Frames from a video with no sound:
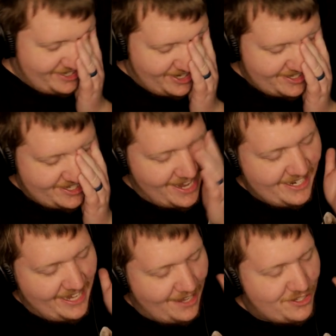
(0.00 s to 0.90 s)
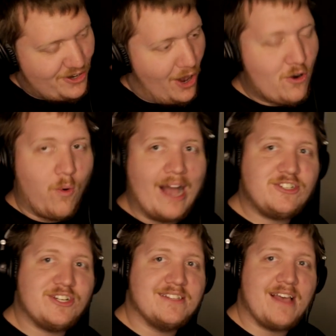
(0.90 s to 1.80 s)
just said yes or no
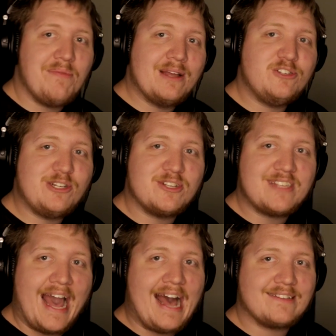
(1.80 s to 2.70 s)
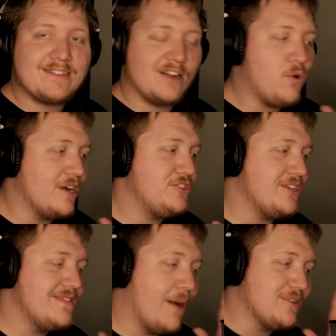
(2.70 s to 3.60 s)
questions, and then she just asked a
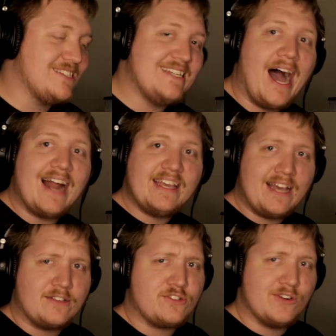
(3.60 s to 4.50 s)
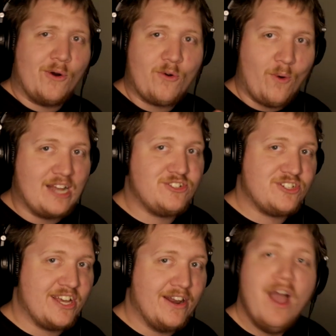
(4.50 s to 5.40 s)
question that was not a yes or no
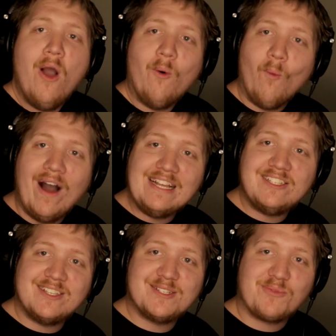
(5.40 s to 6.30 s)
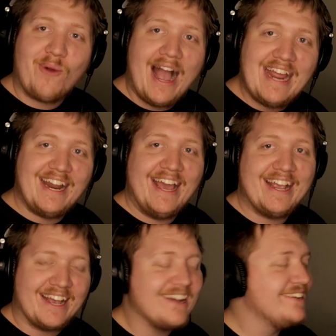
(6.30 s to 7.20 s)
question. What is this
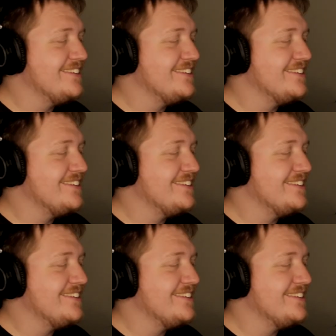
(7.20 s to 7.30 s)
writing?